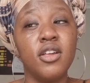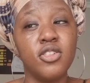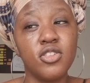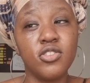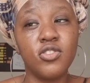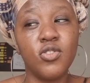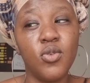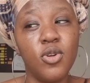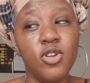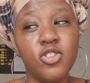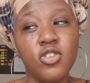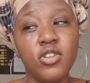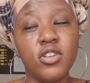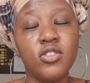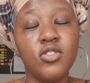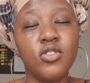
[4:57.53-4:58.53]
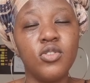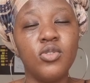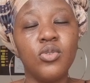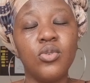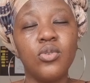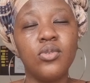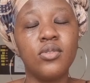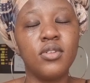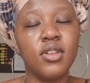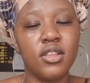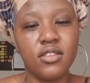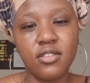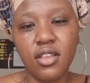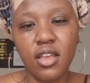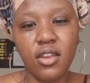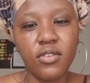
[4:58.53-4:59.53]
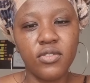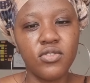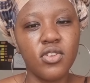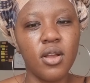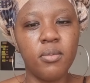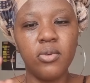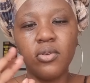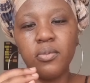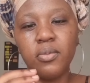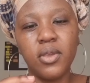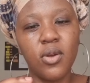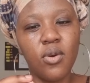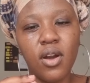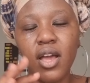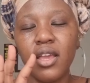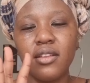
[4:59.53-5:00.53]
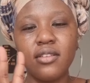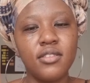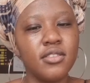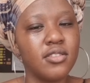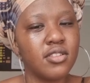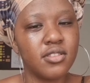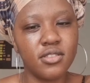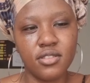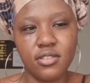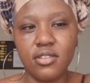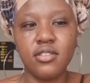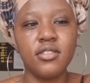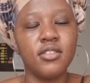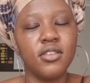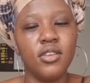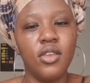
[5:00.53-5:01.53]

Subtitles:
just do what you need to do, stay out of trouble, be quiet, and just,